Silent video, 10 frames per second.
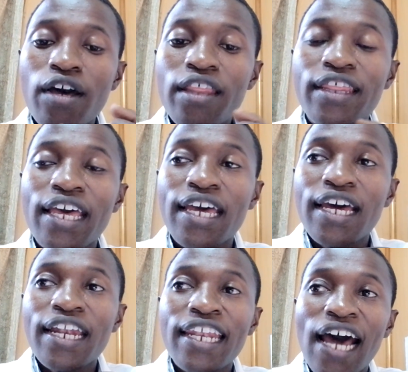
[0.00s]
the
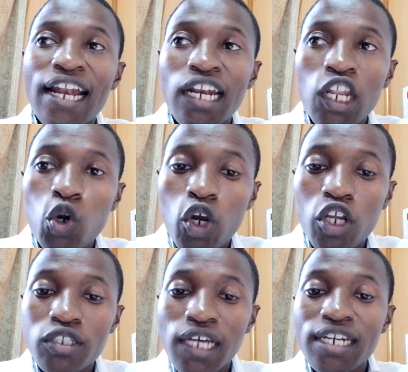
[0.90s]

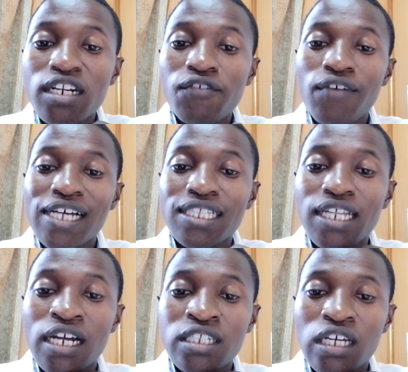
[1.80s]
non-nucleoside reverse
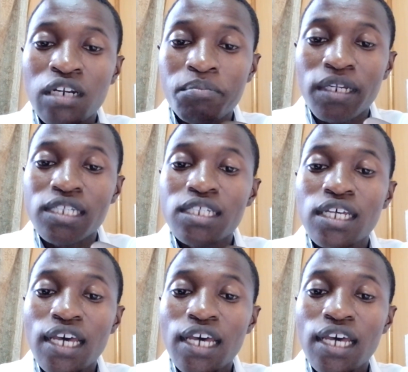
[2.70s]
transcriptase